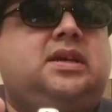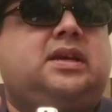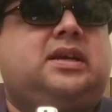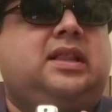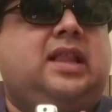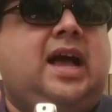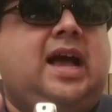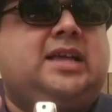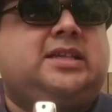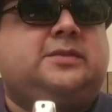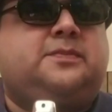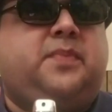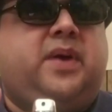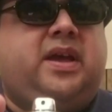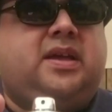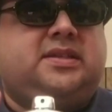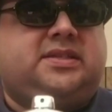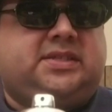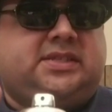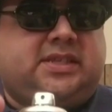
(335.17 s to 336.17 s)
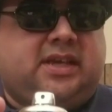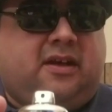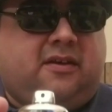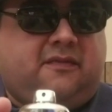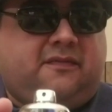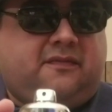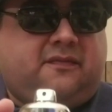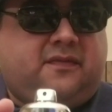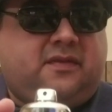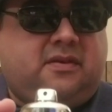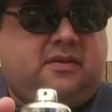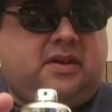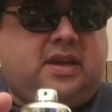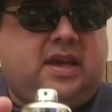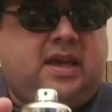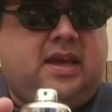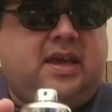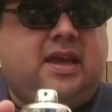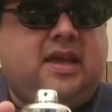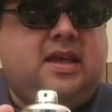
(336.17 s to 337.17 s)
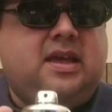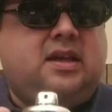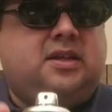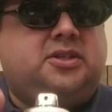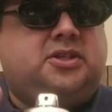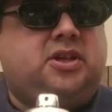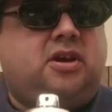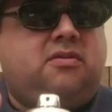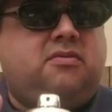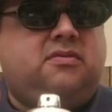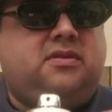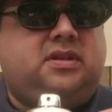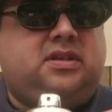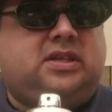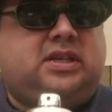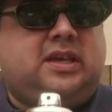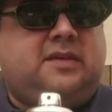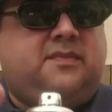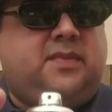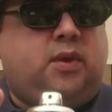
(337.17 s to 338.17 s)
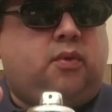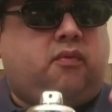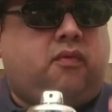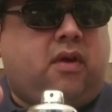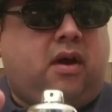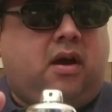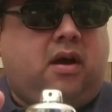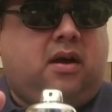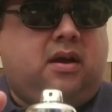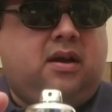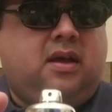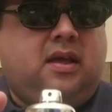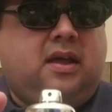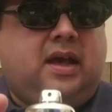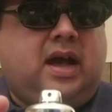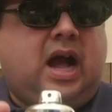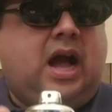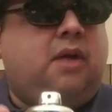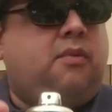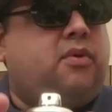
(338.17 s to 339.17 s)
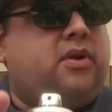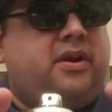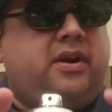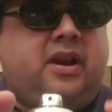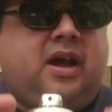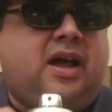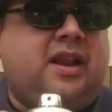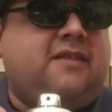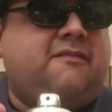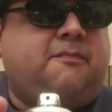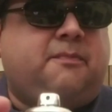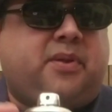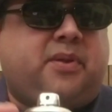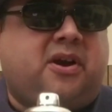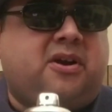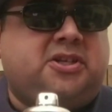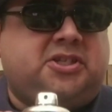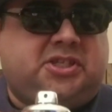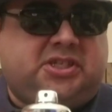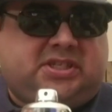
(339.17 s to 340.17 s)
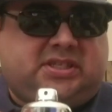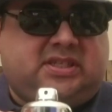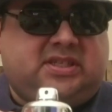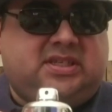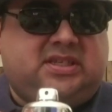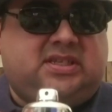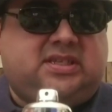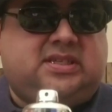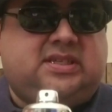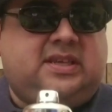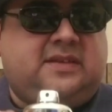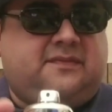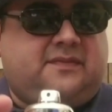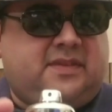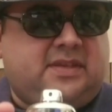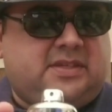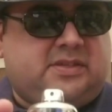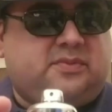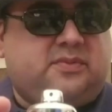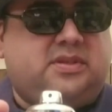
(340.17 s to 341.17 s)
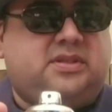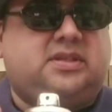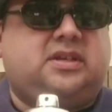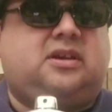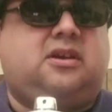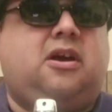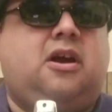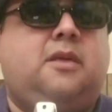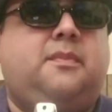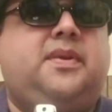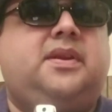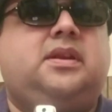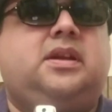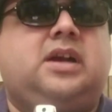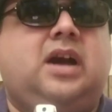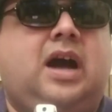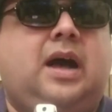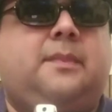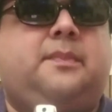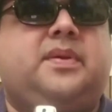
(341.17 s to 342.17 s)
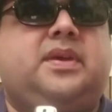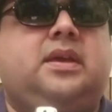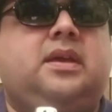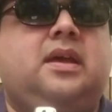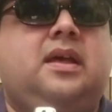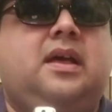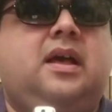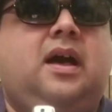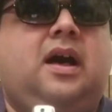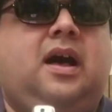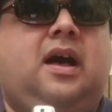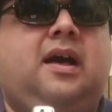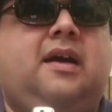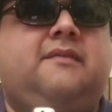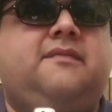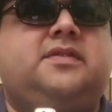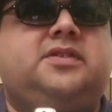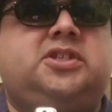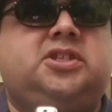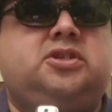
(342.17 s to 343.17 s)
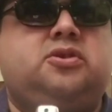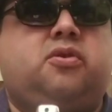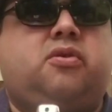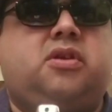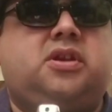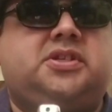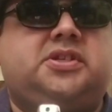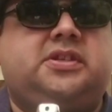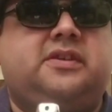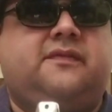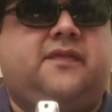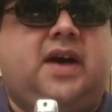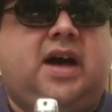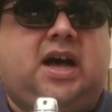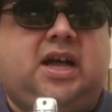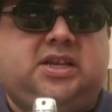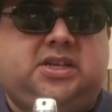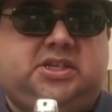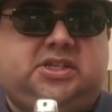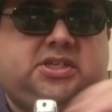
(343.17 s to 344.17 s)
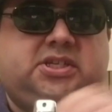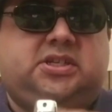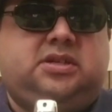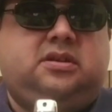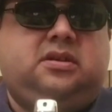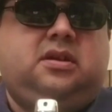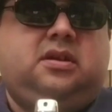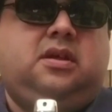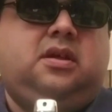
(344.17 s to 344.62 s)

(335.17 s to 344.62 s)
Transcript: a class by itself, okay? Don't get me wrong. I would not have purchased this if this was a carbon copy of Dior Sauvage,